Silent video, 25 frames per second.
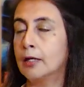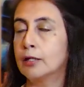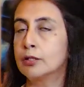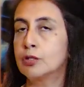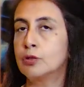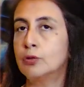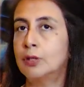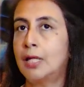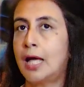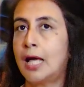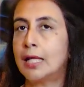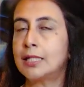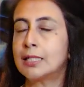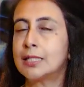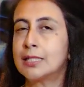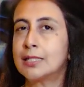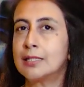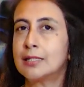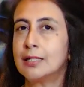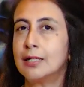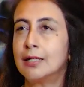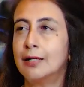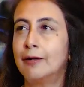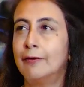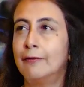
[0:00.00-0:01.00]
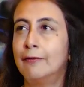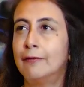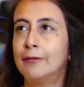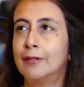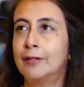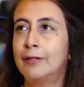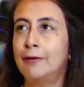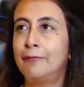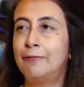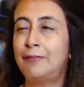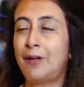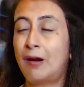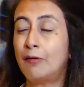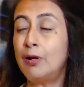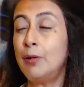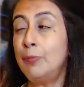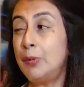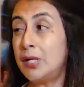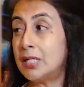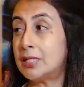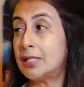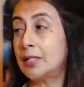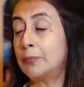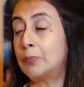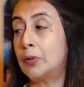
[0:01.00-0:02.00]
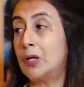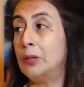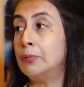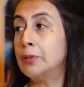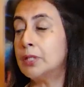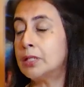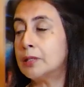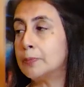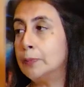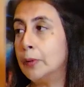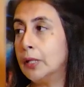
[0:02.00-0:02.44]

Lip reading: So that's the very basic premise,